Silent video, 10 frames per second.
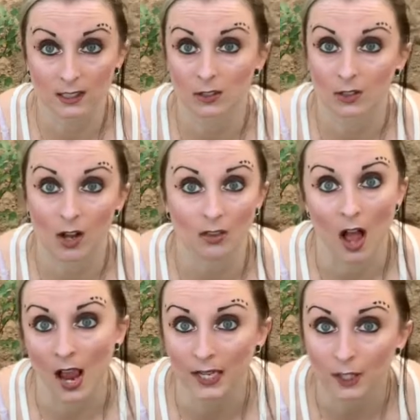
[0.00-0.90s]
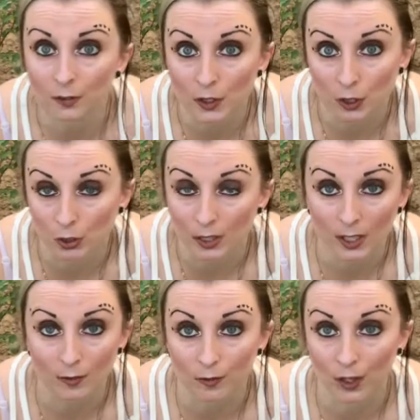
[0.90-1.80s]
can look online if you're
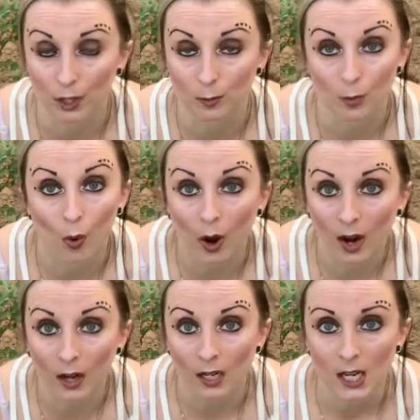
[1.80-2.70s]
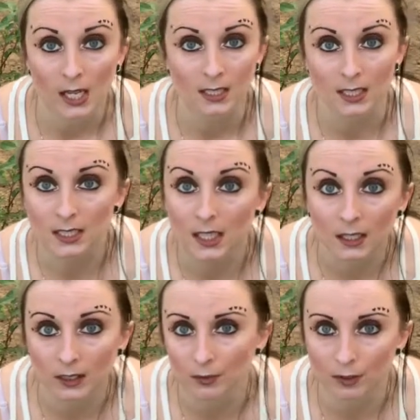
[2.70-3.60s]
looking for more
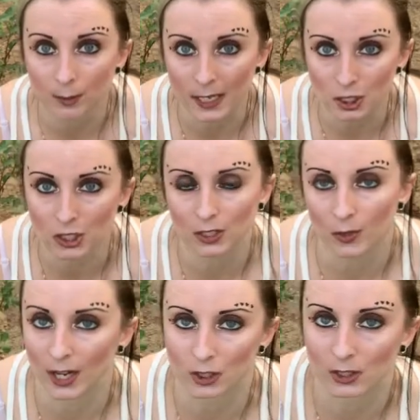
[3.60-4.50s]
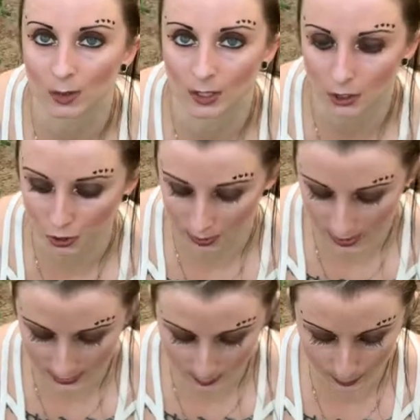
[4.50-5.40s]
detailed information. You actually want to do
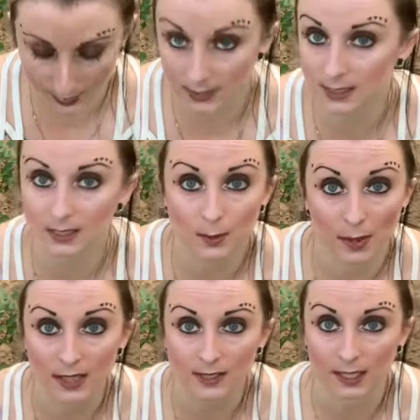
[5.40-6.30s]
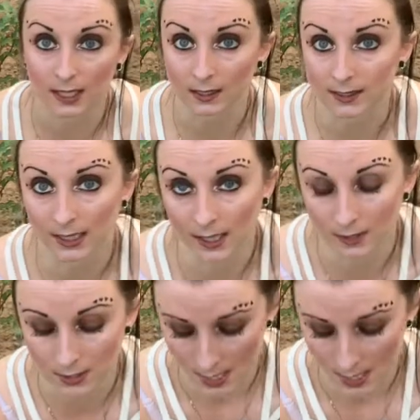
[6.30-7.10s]
this, but this is the basics. And